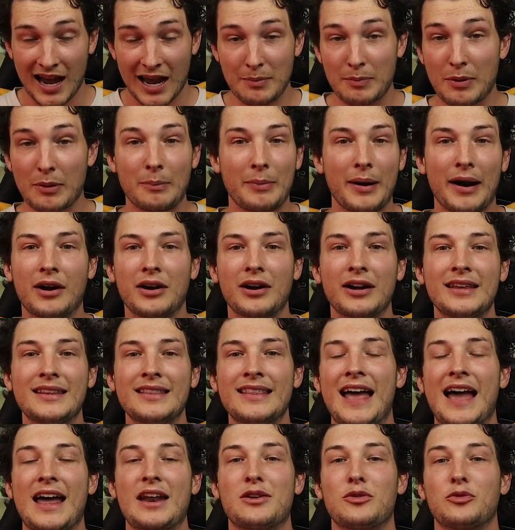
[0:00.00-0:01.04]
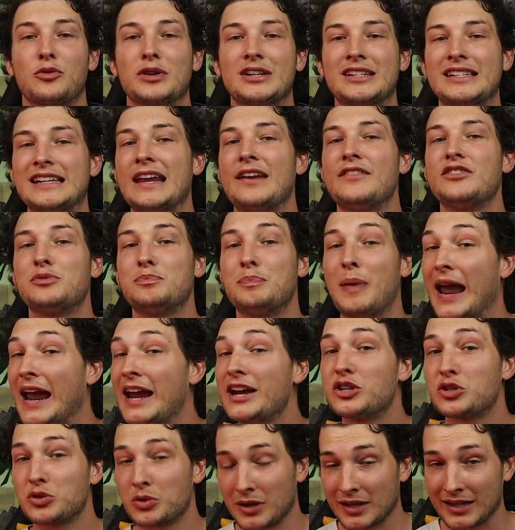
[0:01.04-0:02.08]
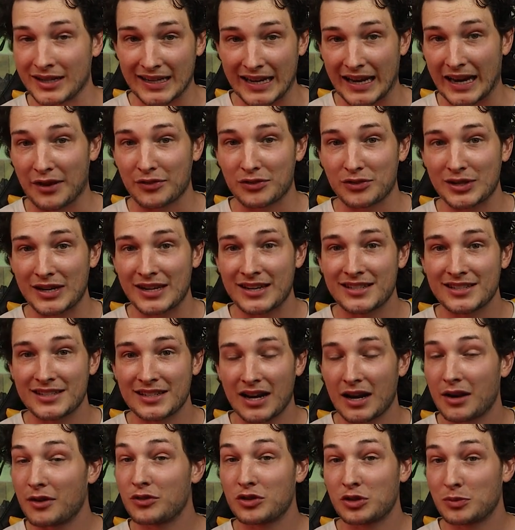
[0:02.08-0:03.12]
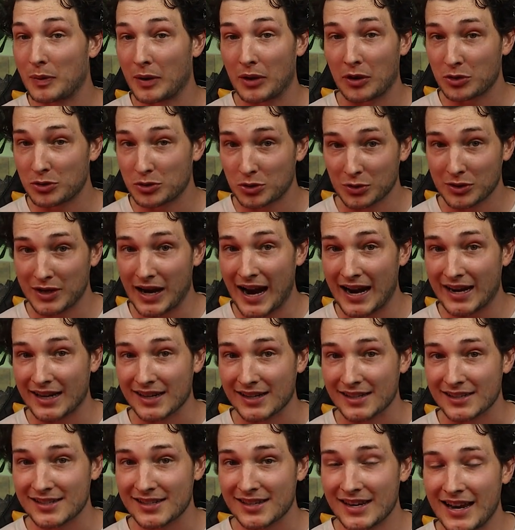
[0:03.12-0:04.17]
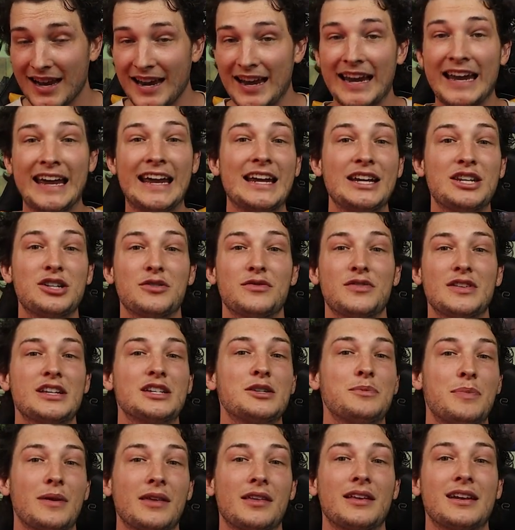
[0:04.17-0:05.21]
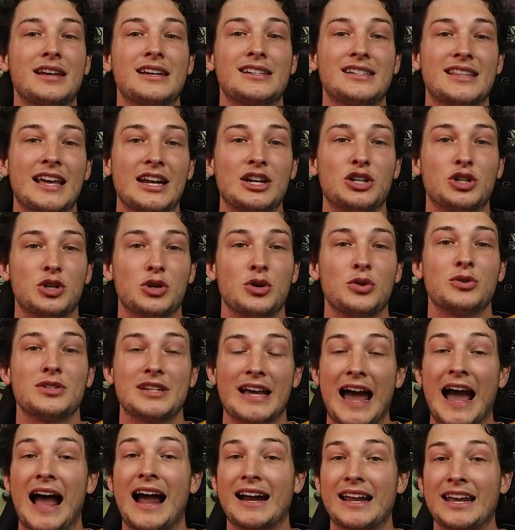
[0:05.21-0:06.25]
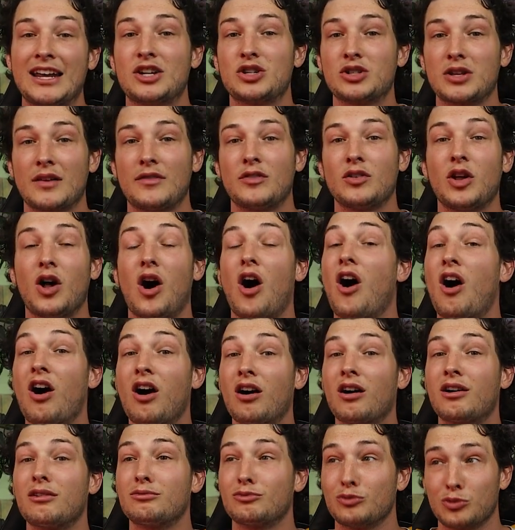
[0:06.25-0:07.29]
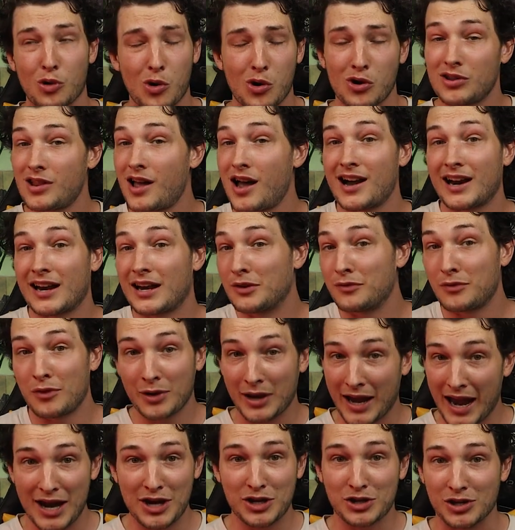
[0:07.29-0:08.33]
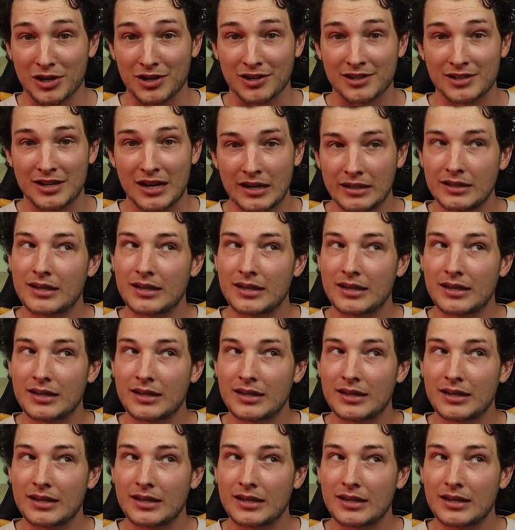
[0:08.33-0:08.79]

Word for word: a barbarian that receives patron gifts instead of spiritual guidance. Each of these abilities they choose at each level are warlock invocations,